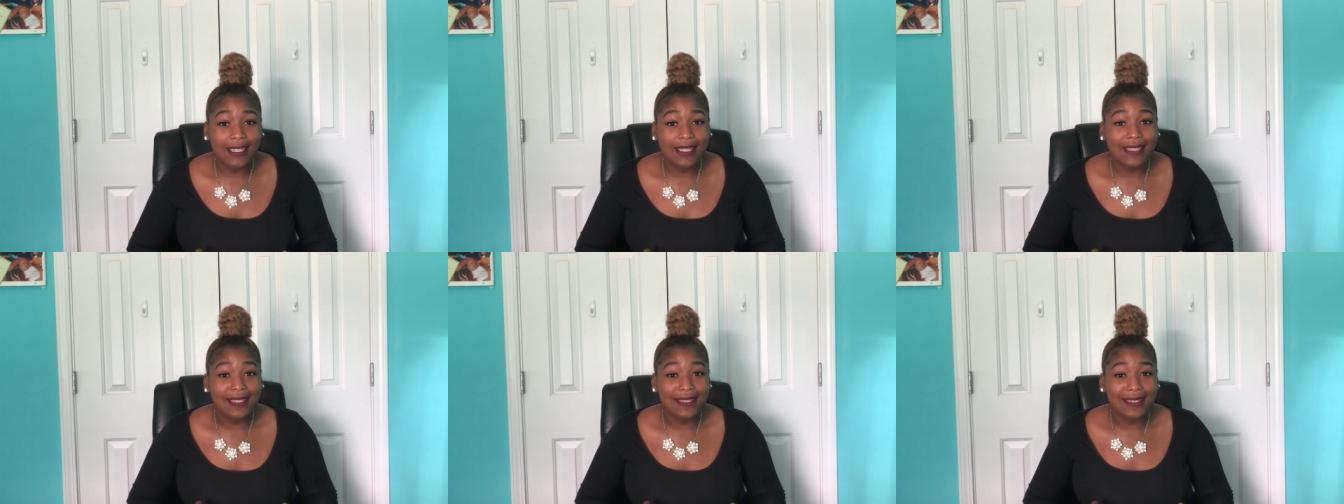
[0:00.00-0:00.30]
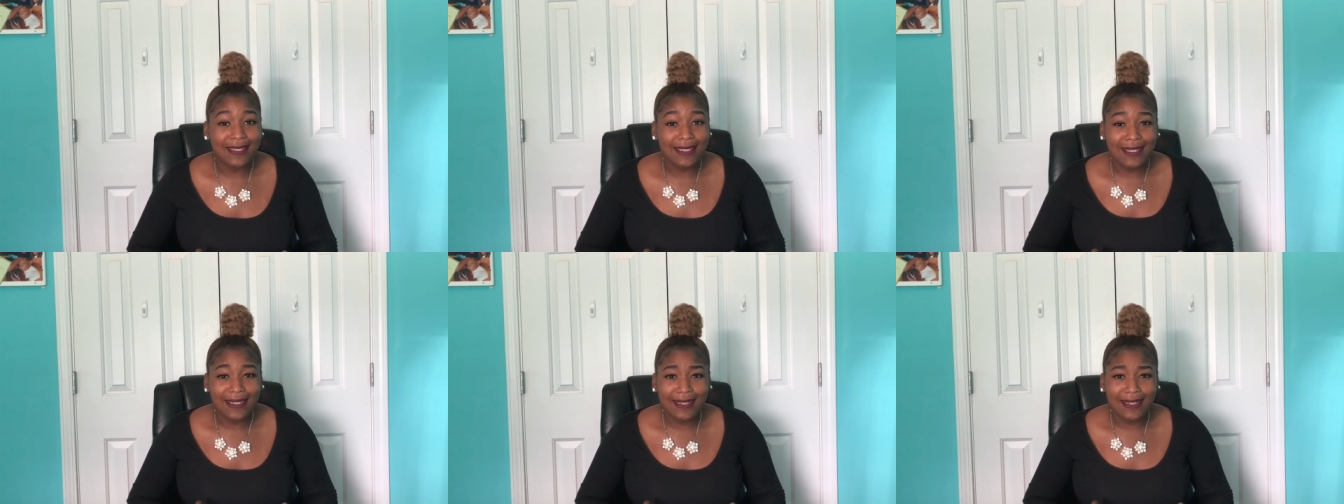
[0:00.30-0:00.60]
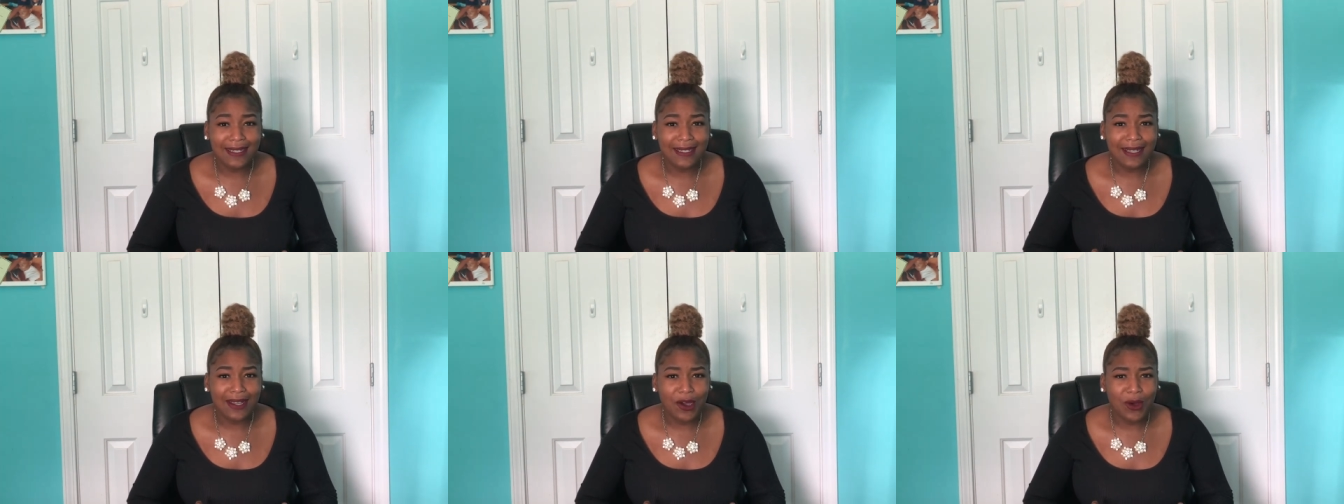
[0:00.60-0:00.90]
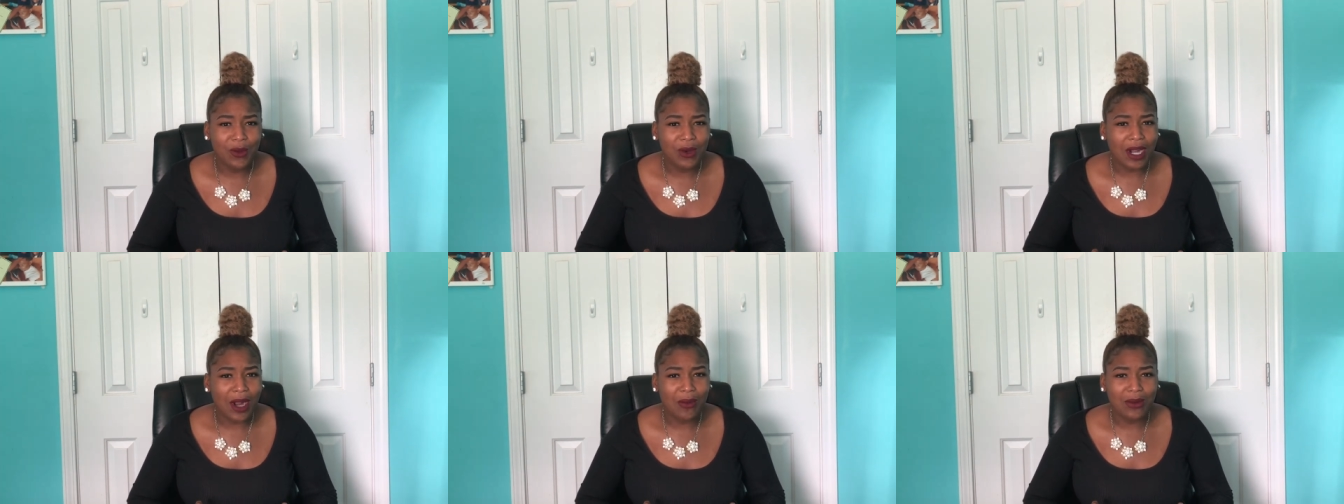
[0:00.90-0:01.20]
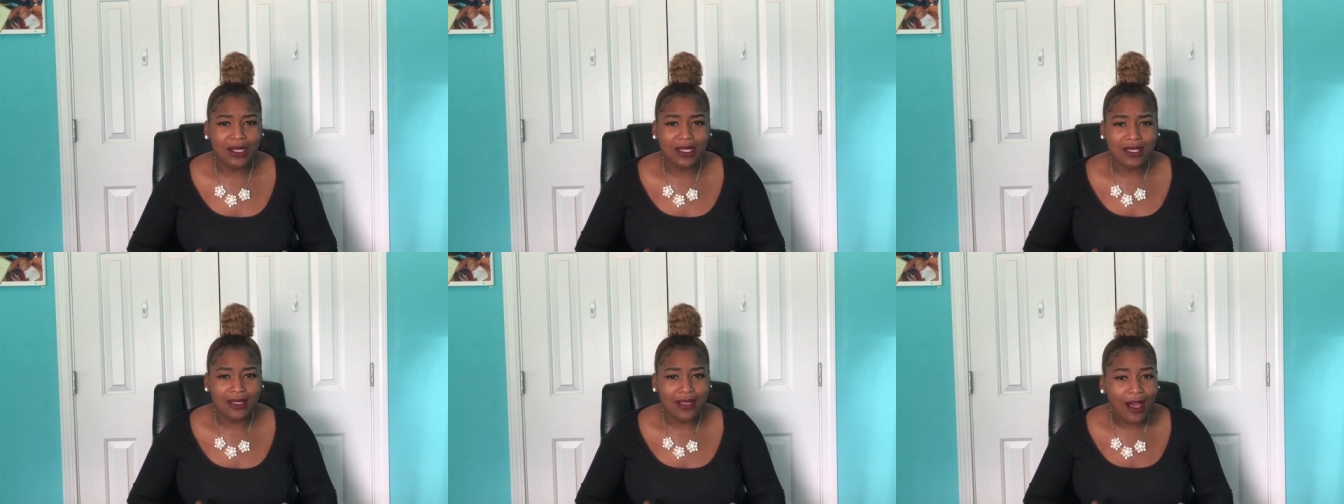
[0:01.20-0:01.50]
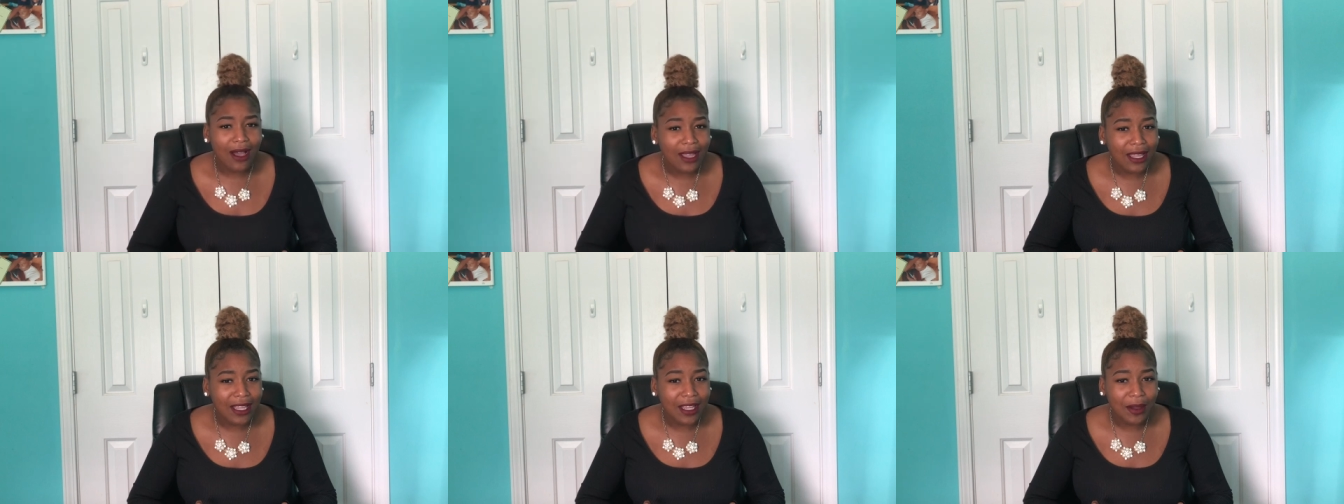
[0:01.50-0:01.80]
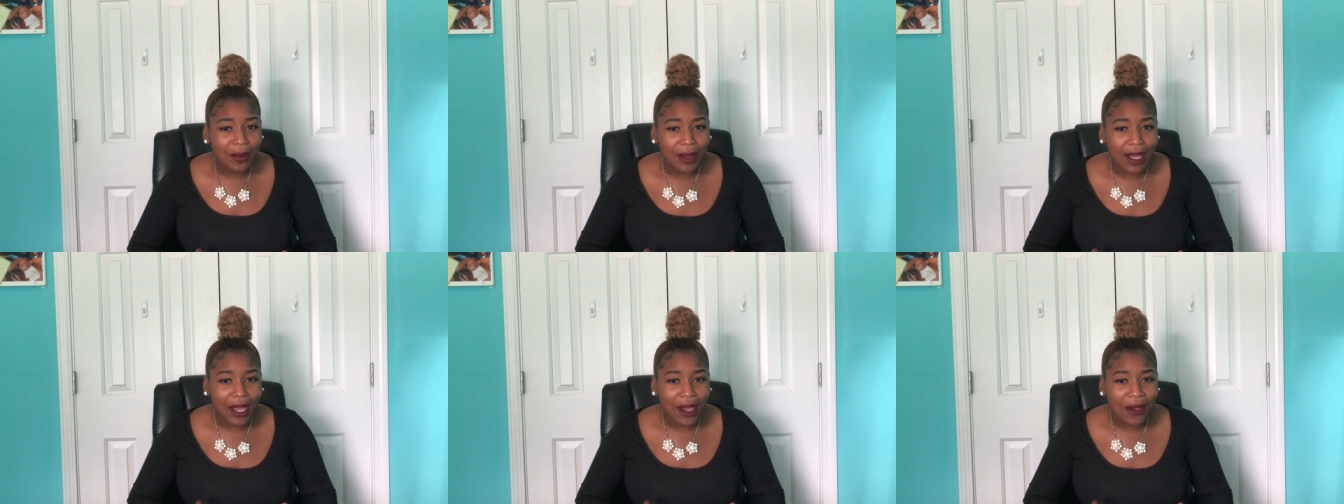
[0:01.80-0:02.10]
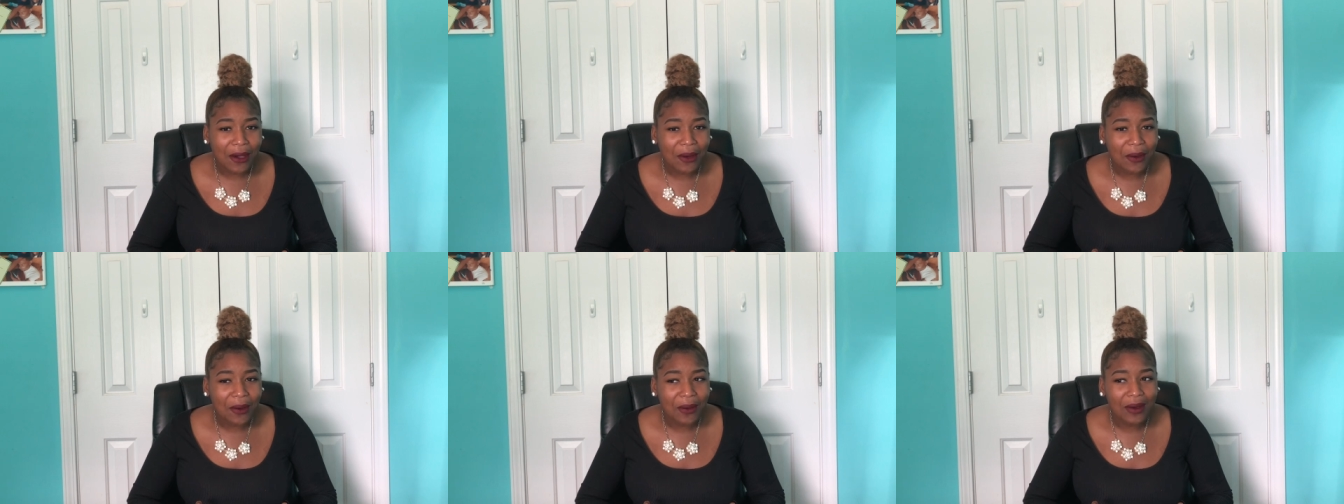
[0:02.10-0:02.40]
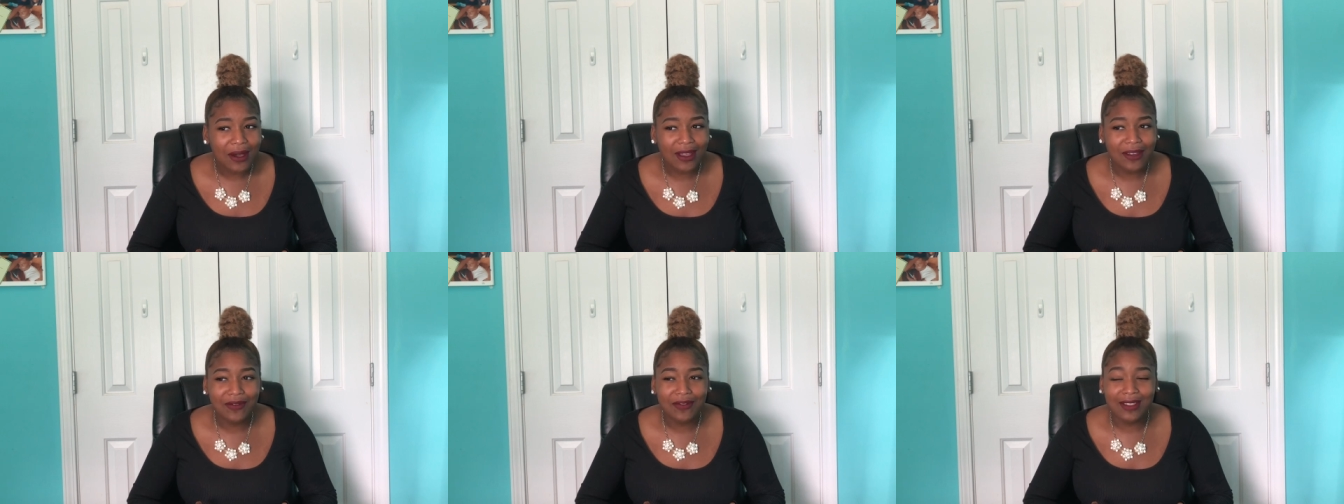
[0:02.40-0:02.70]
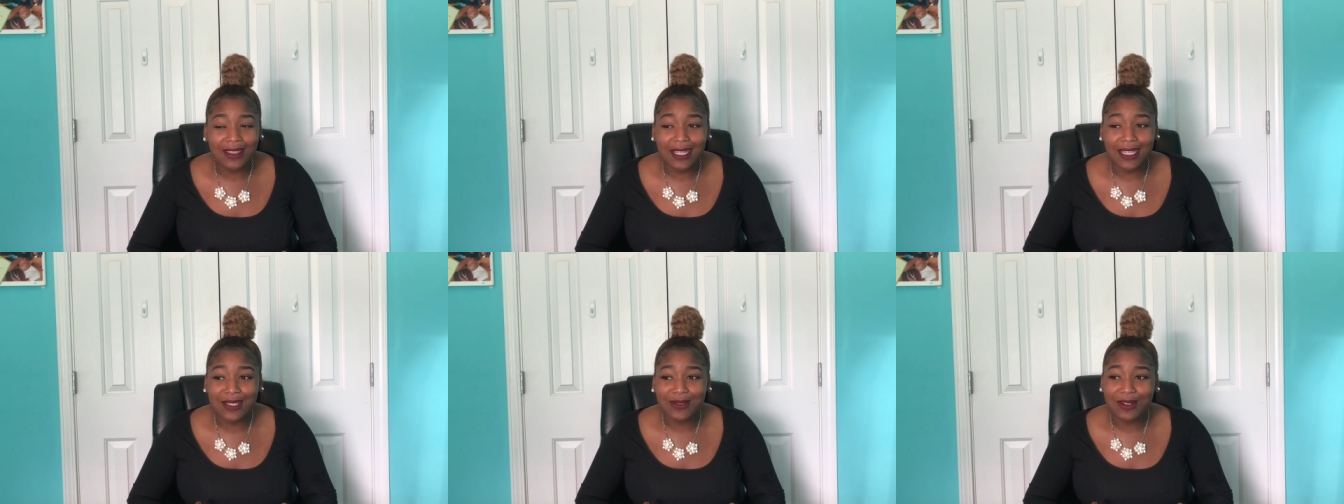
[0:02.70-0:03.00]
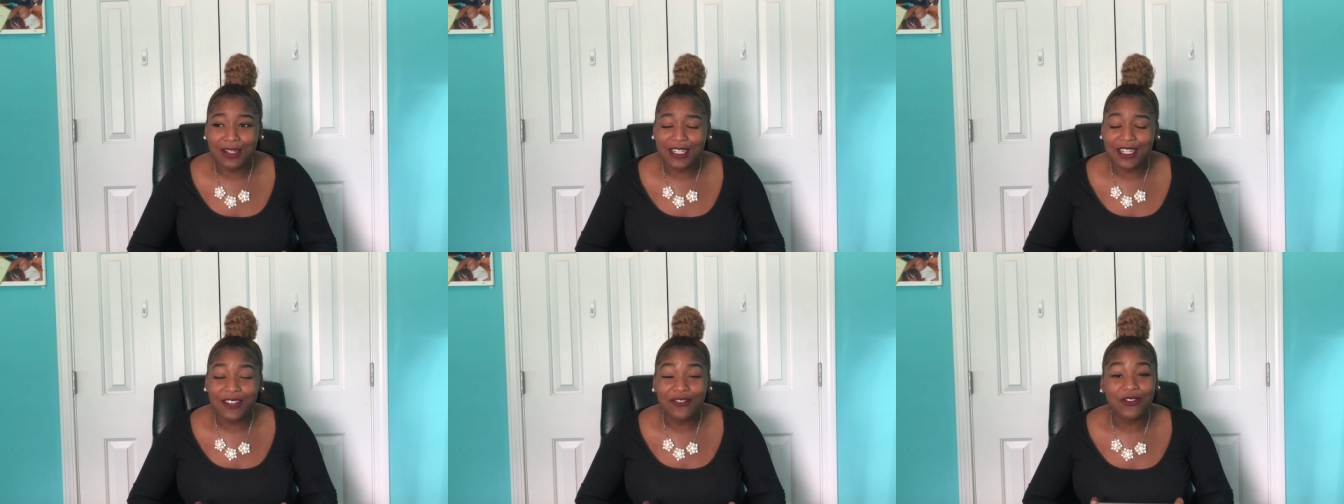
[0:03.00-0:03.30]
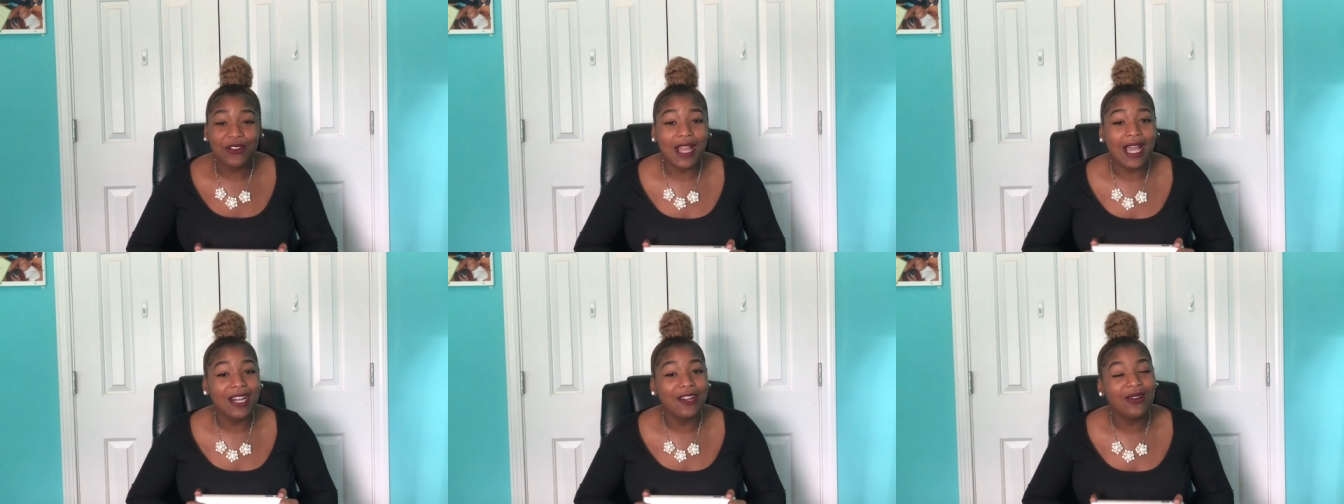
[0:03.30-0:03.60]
see what I was talking about, if things were different.